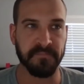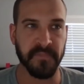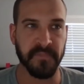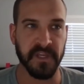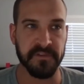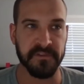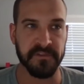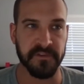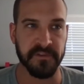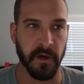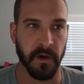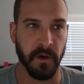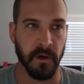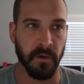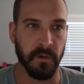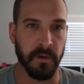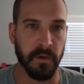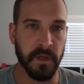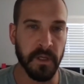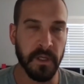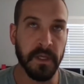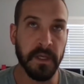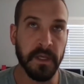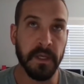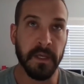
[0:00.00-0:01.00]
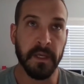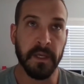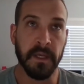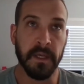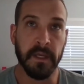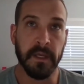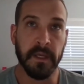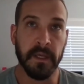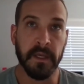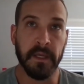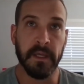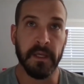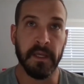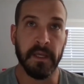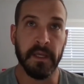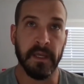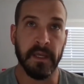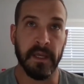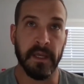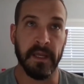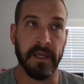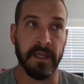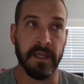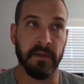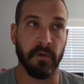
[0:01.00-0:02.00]
So
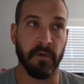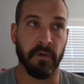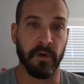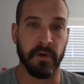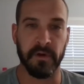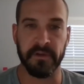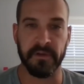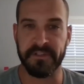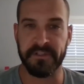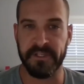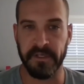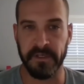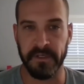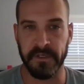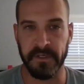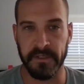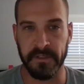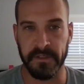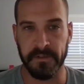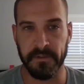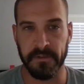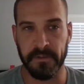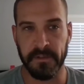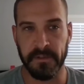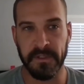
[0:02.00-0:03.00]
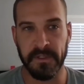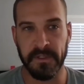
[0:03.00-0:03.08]
in order to,